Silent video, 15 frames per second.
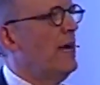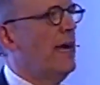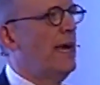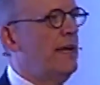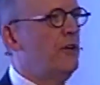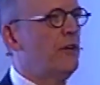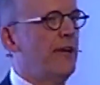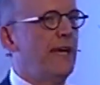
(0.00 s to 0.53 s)

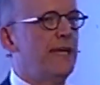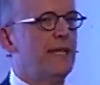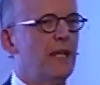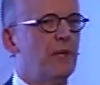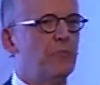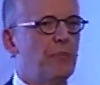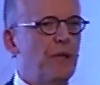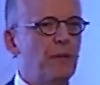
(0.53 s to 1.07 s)

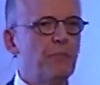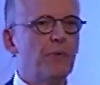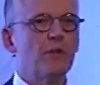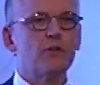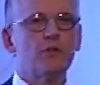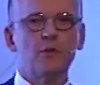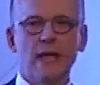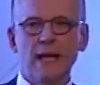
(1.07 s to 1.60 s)
educating
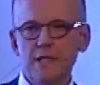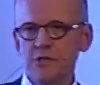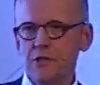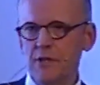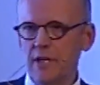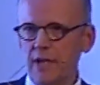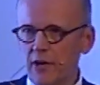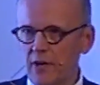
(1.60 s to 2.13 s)
people to
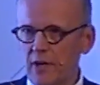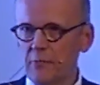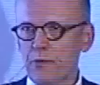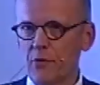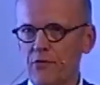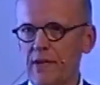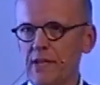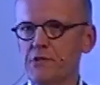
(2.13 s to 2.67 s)
engineering
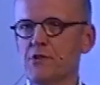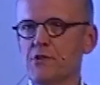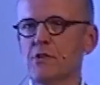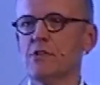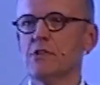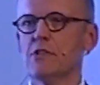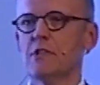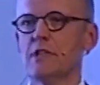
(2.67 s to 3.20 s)

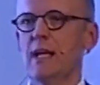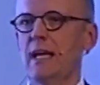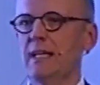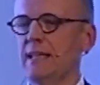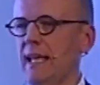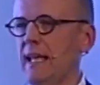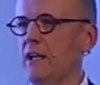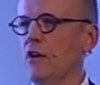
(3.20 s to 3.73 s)
professions,
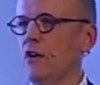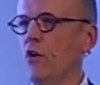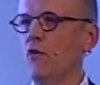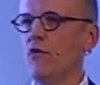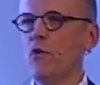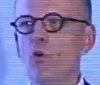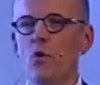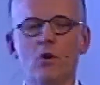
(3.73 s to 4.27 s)
and then,
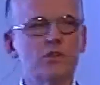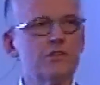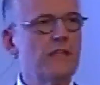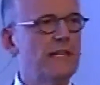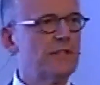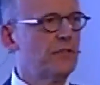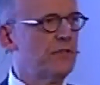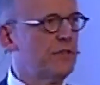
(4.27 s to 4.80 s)
of course,
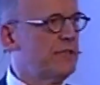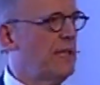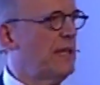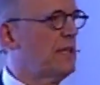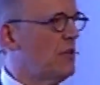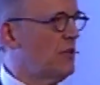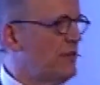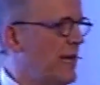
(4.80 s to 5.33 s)
as a
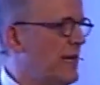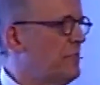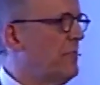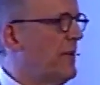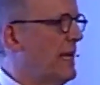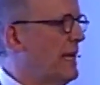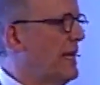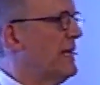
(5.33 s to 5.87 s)
result of that,
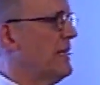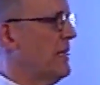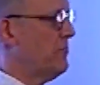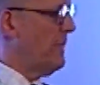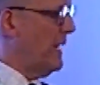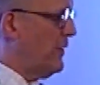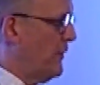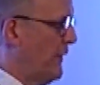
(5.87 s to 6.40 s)
building then
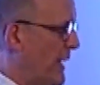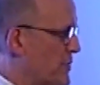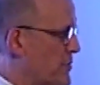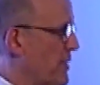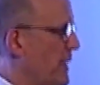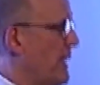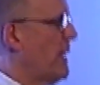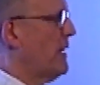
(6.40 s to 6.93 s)

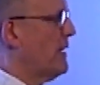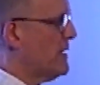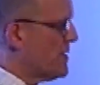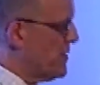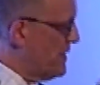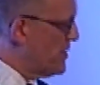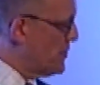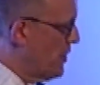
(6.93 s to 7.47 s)
manufacturing
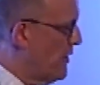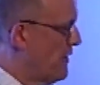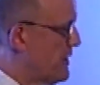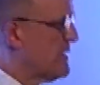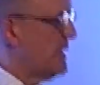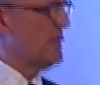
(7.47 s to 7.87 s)
industries, service